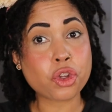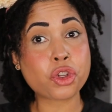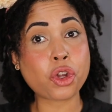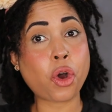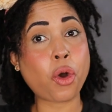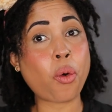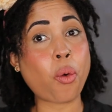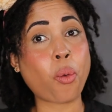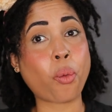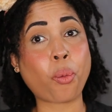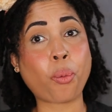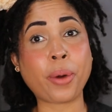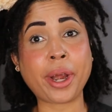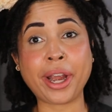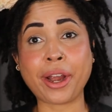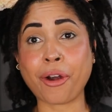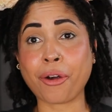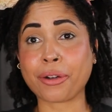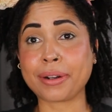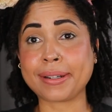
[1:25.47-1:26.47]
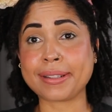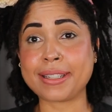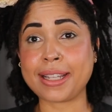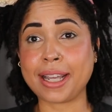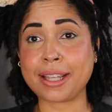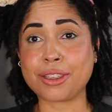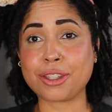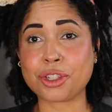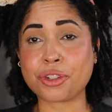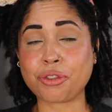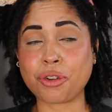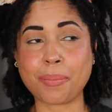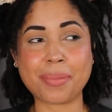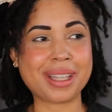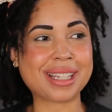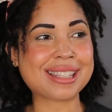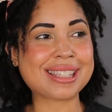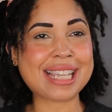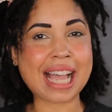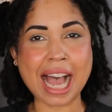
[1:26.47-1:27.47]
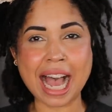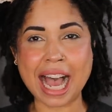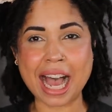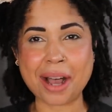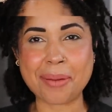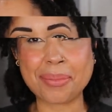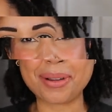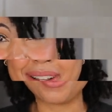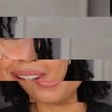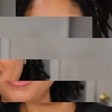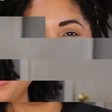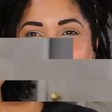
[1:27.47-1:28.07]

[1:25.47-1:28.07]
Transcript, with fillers: So we are gonna take this from the top.